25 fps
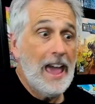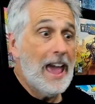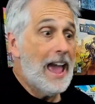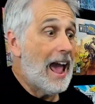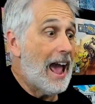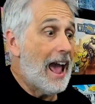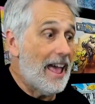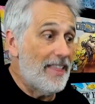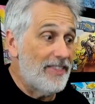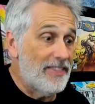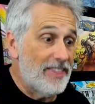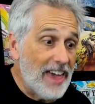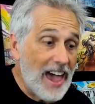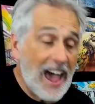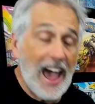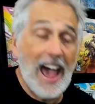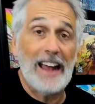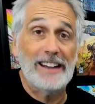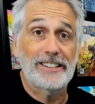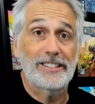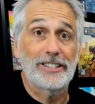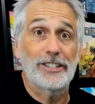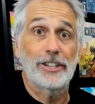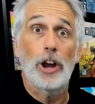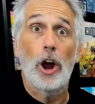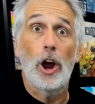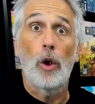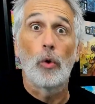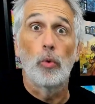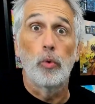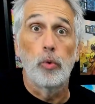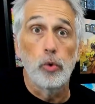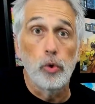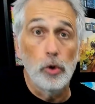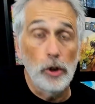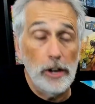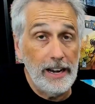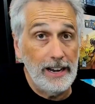And that's
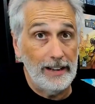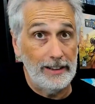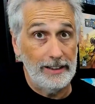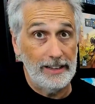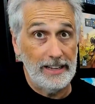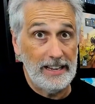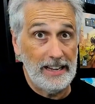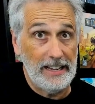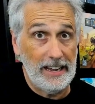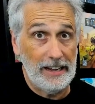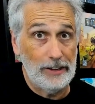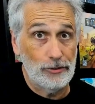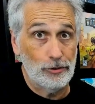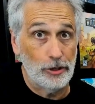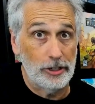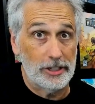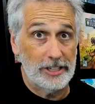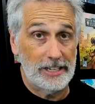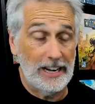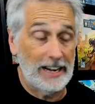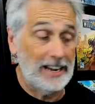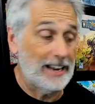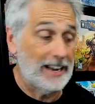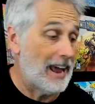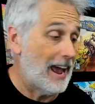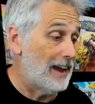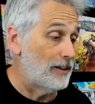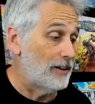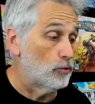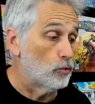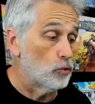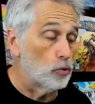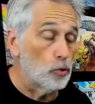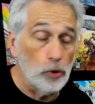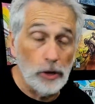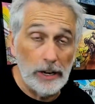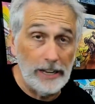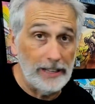really interesting
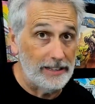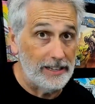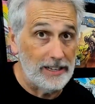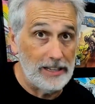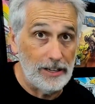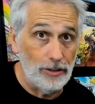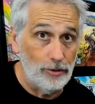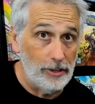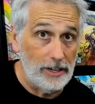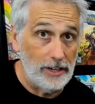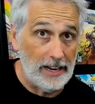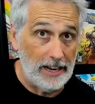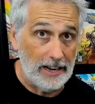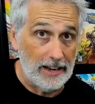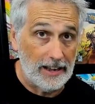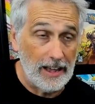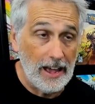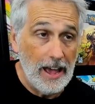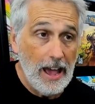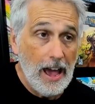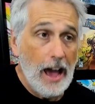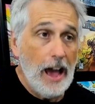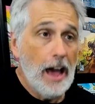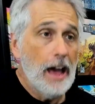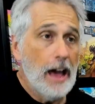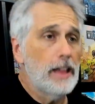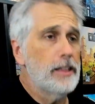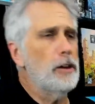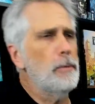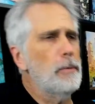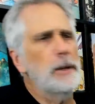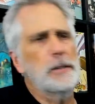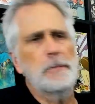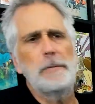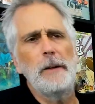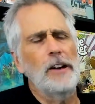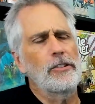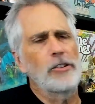and really unique. There
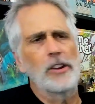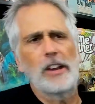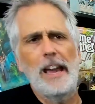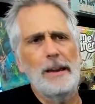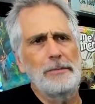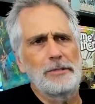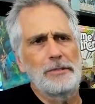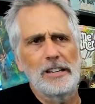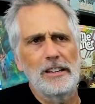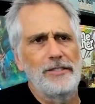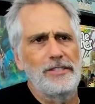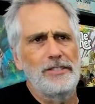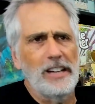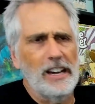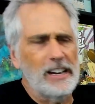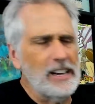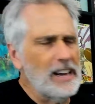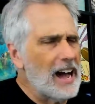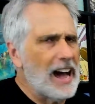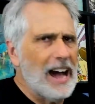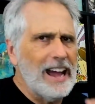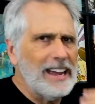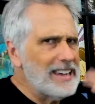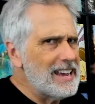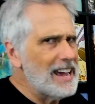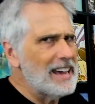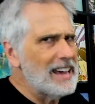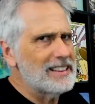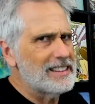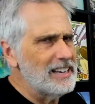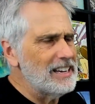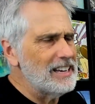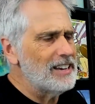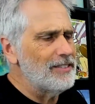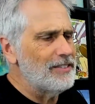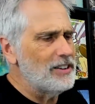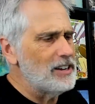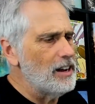must be other games that have done it. I can't
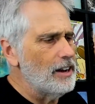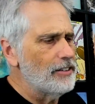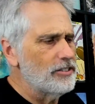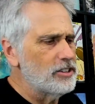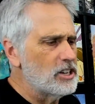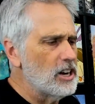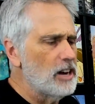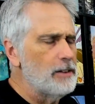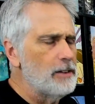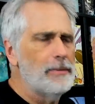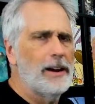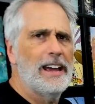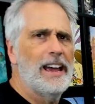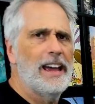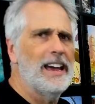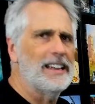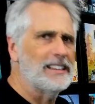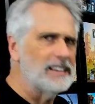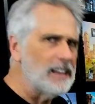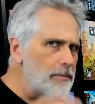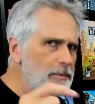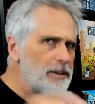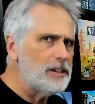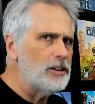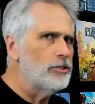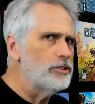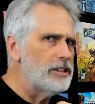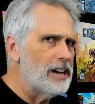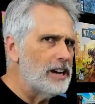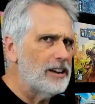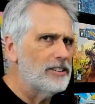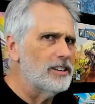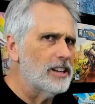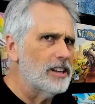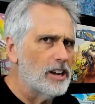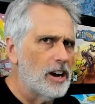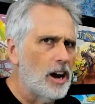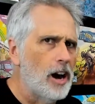think of any off the top of my head. Let me know down
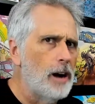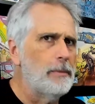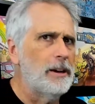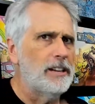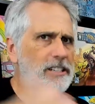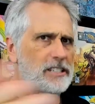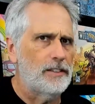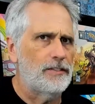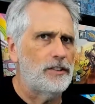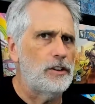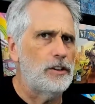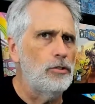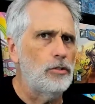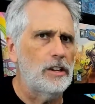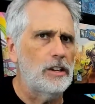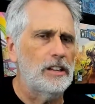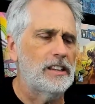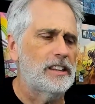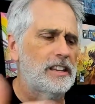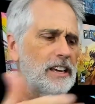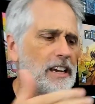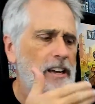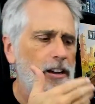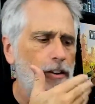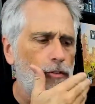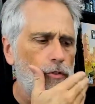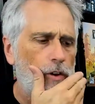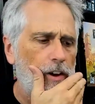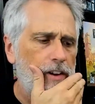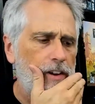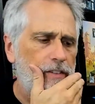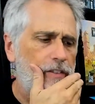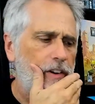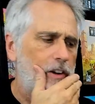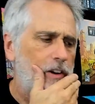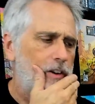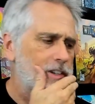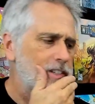in the comments if you can think of one,
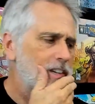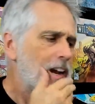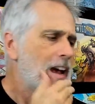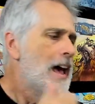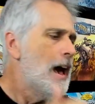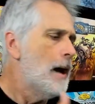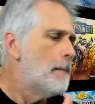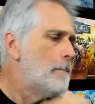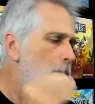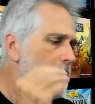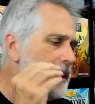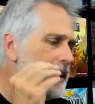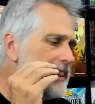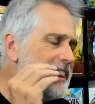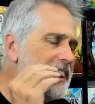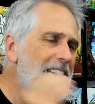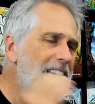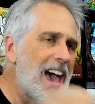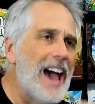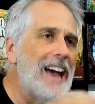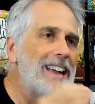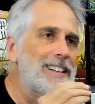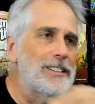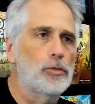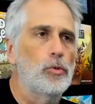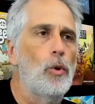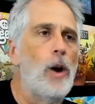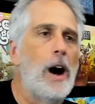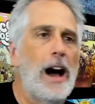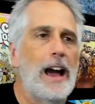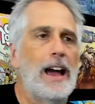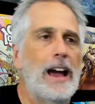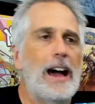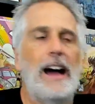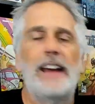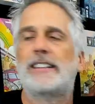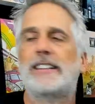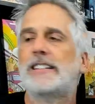folks. But that's why
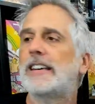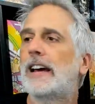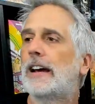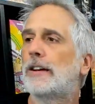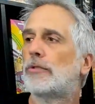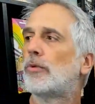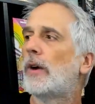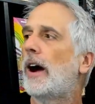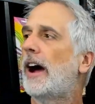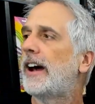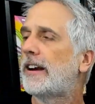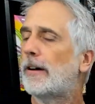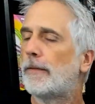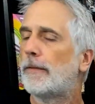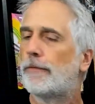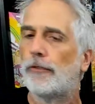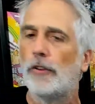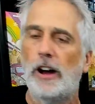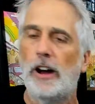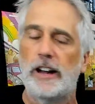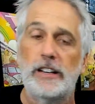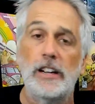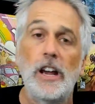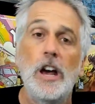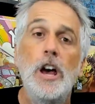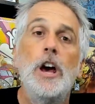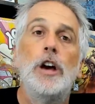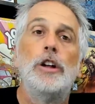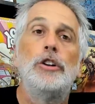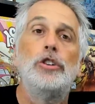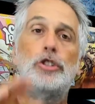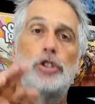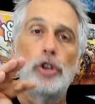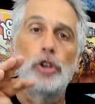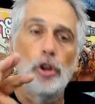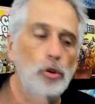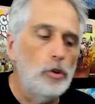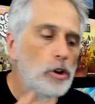I said right up front,
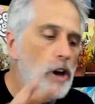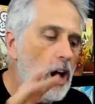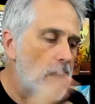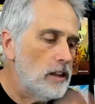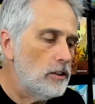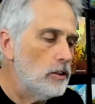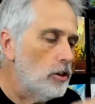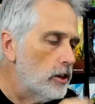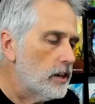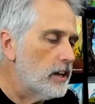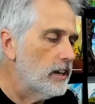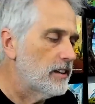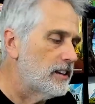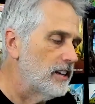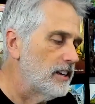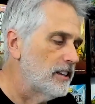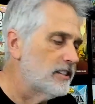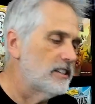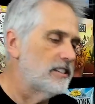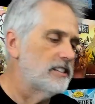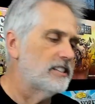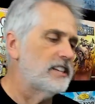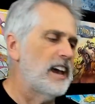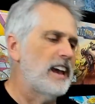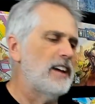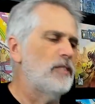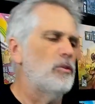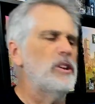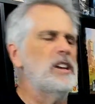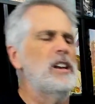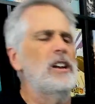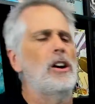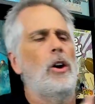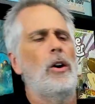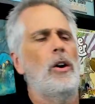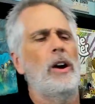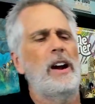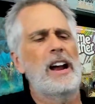do not look at this and say, well, you
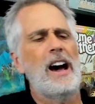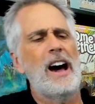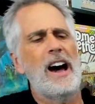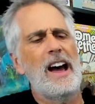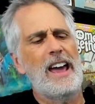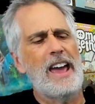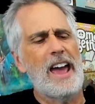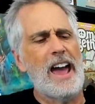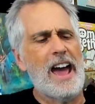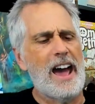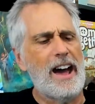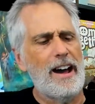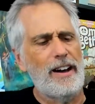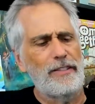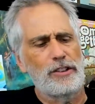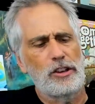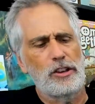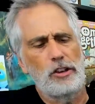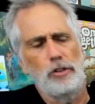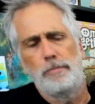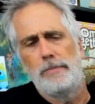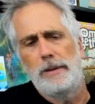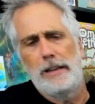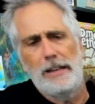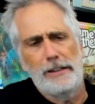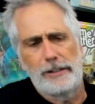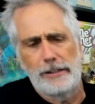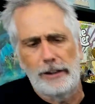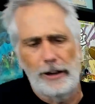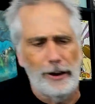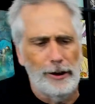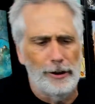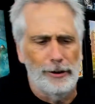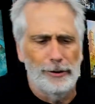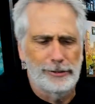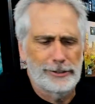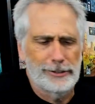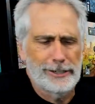know what? I have
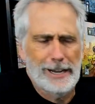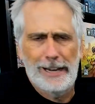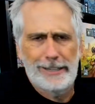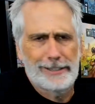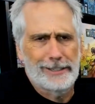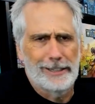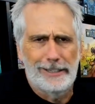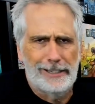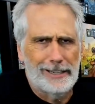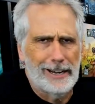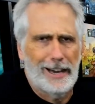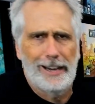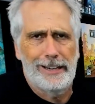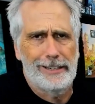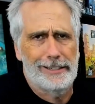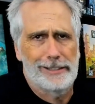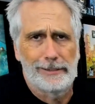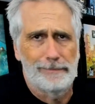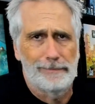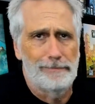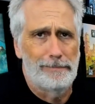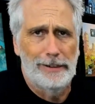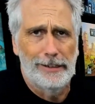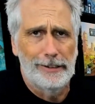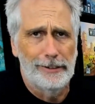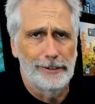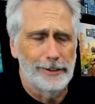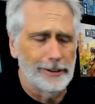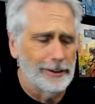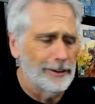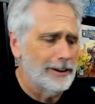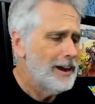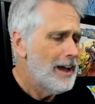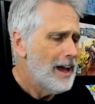Cubitos. That's a dice builder.